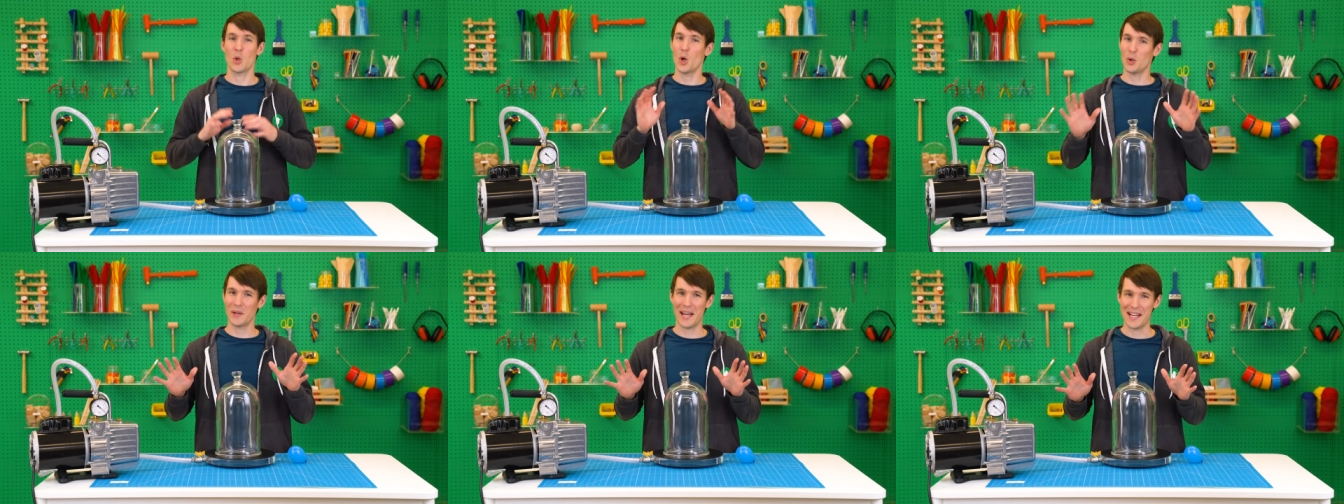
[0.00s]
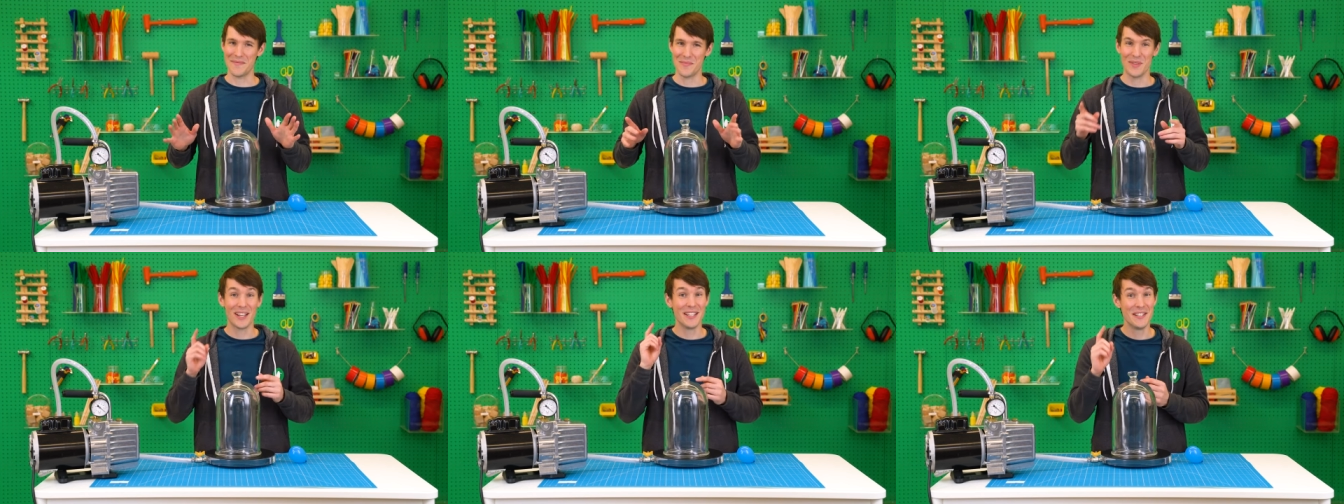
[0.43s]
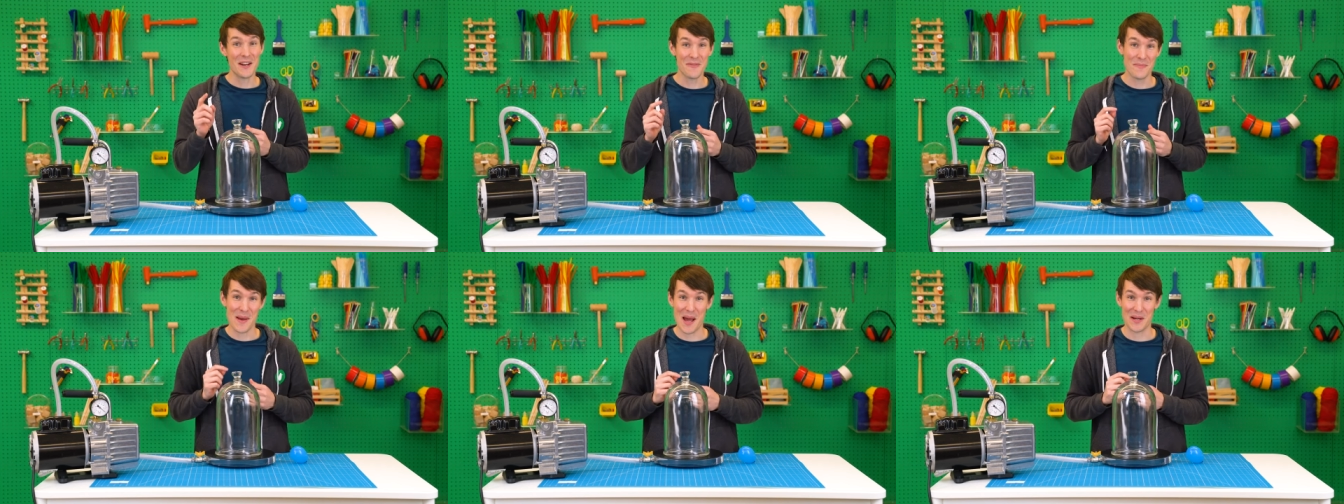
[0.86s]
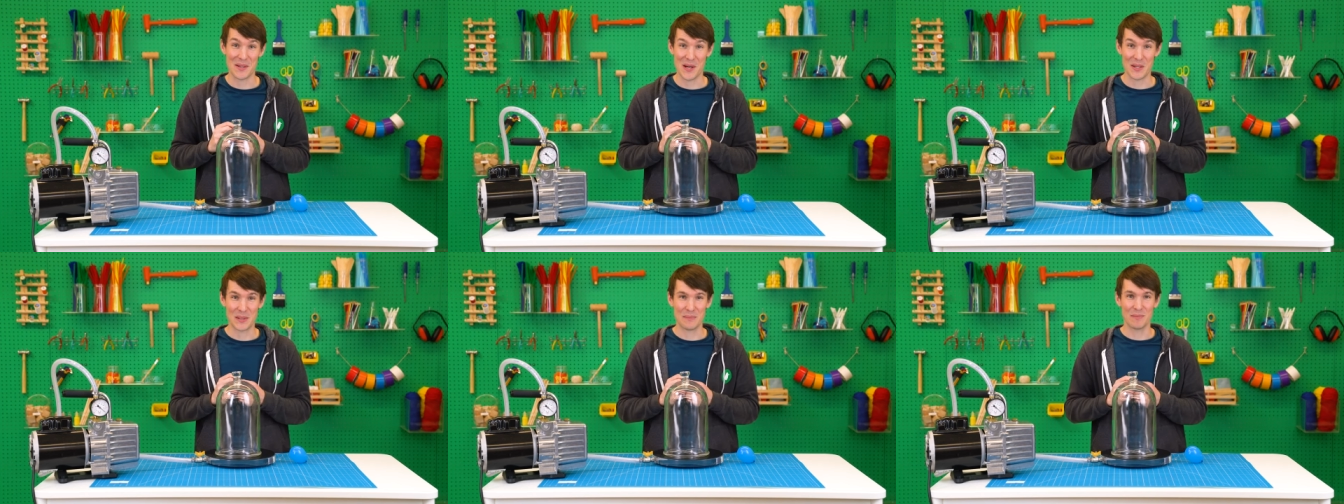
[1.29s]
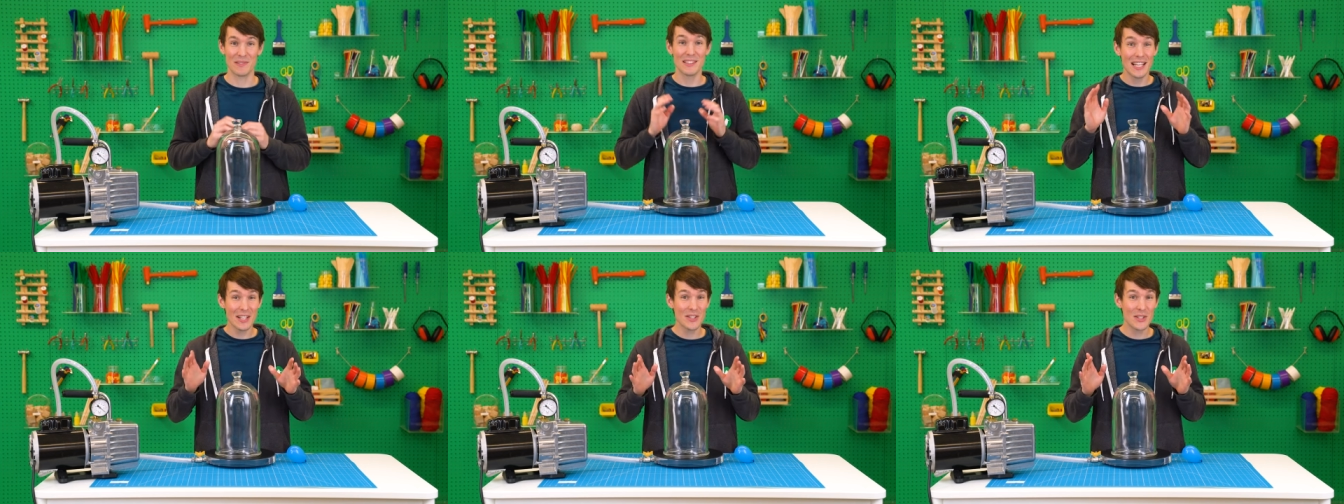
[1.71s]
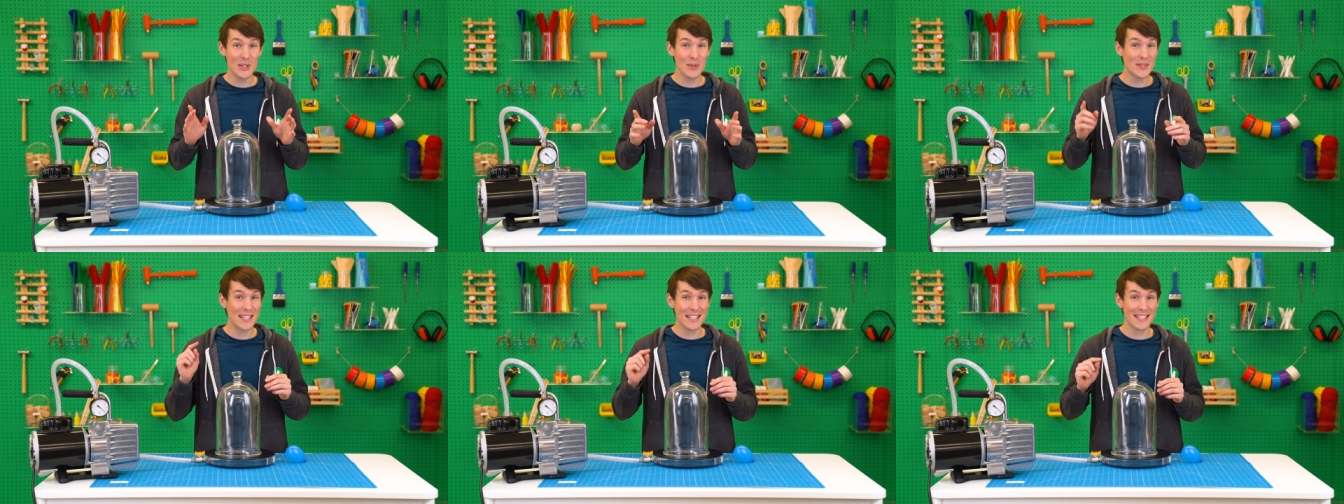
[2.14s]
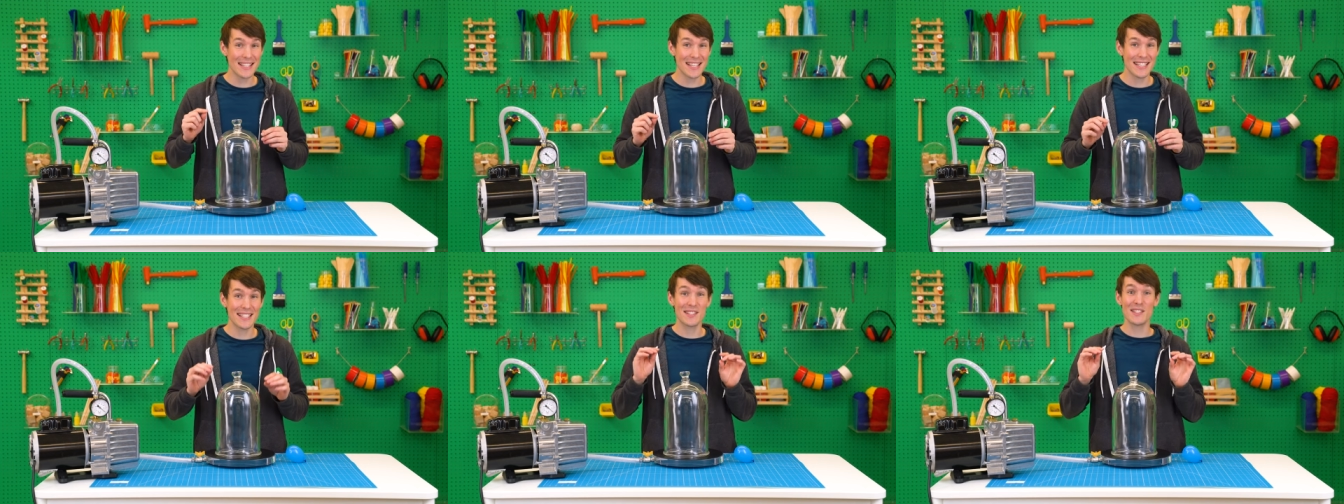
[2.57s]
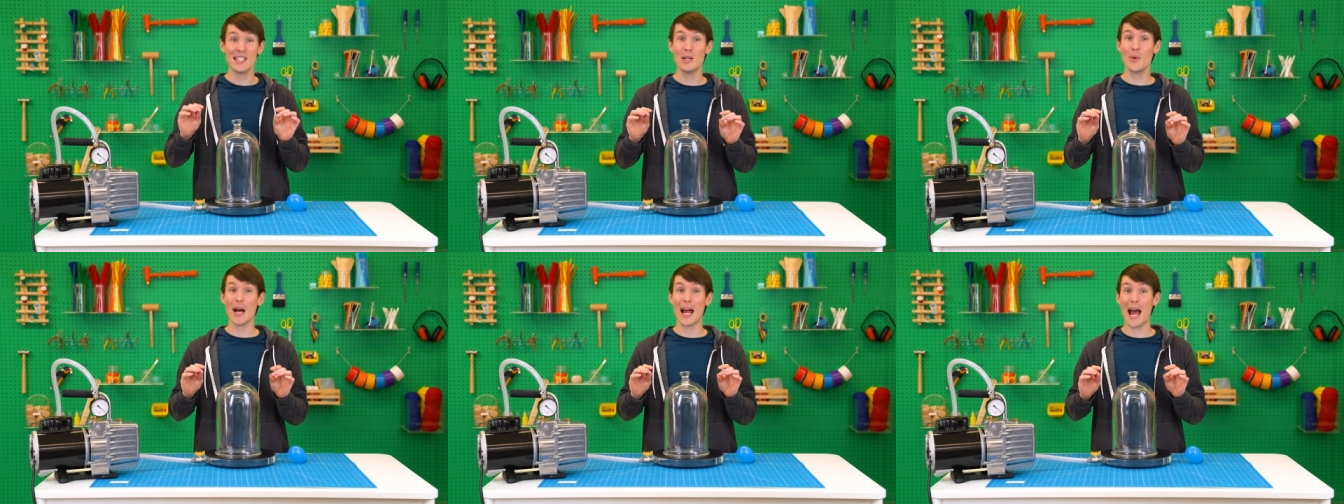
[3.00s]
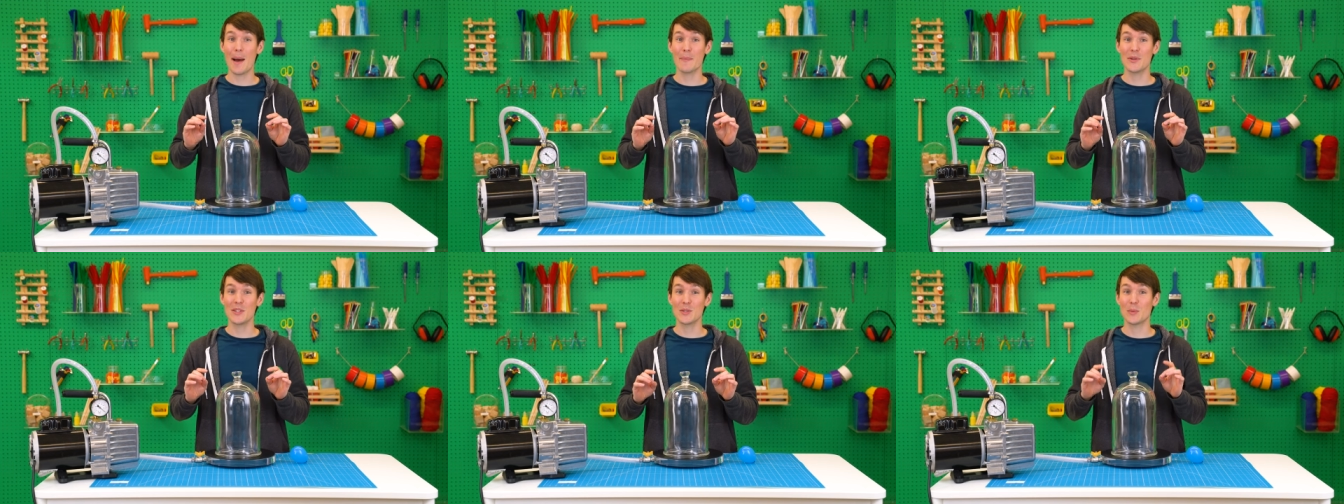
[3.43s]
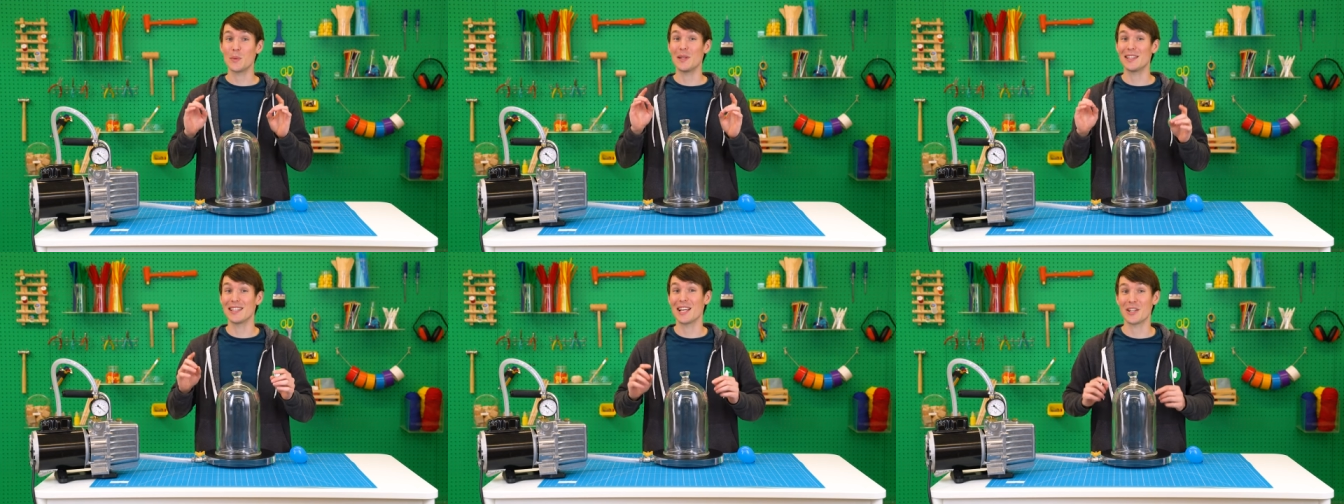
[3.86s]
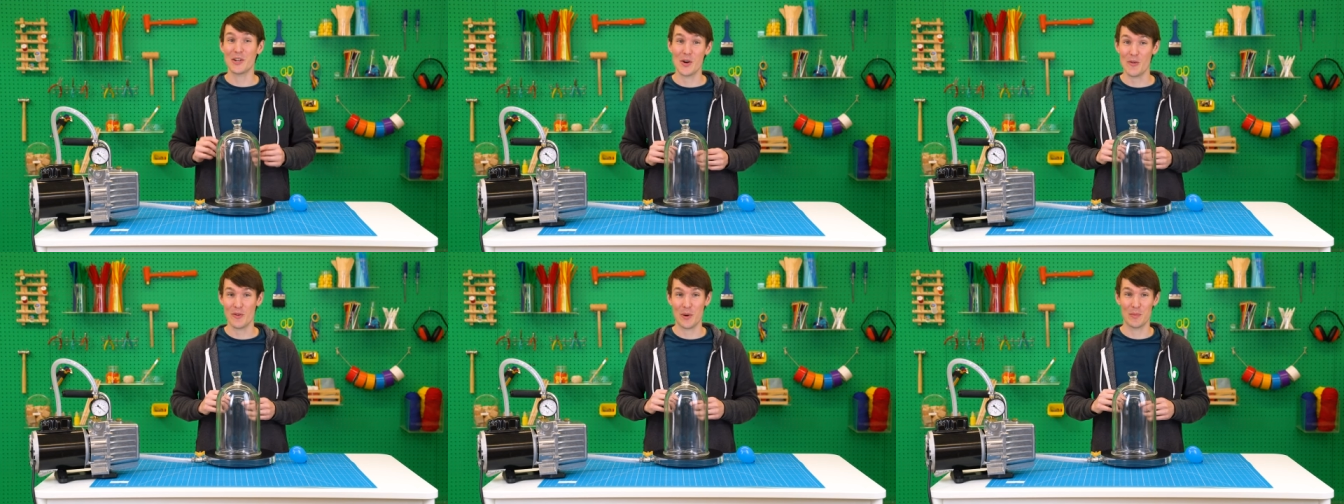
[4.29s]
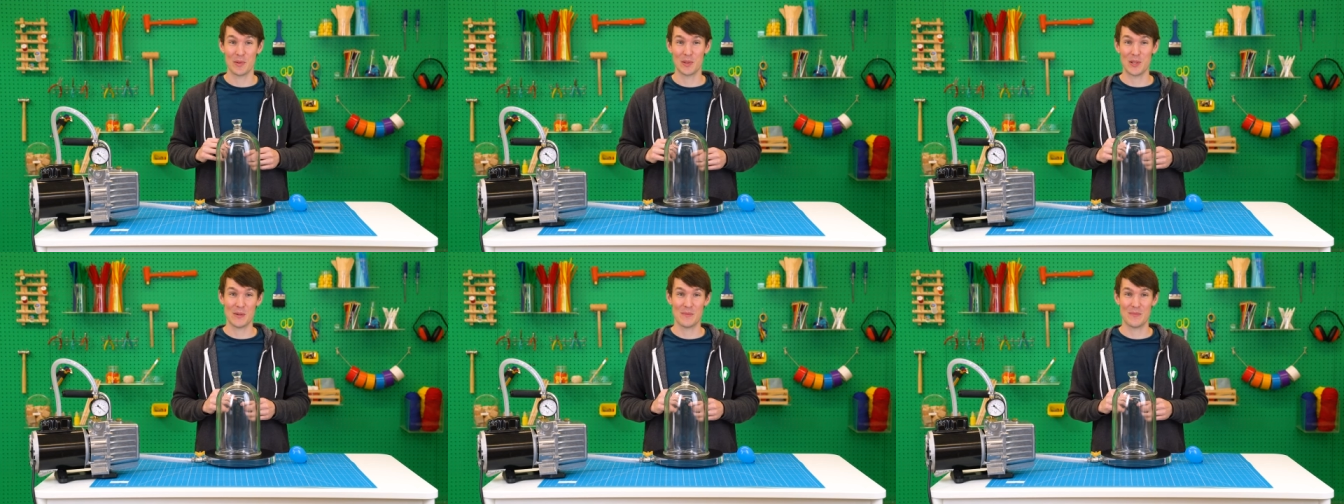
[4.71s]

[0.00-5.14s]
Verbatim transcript: Okay, enough background. Let's use this thing to see what happens when we let go of our balloon.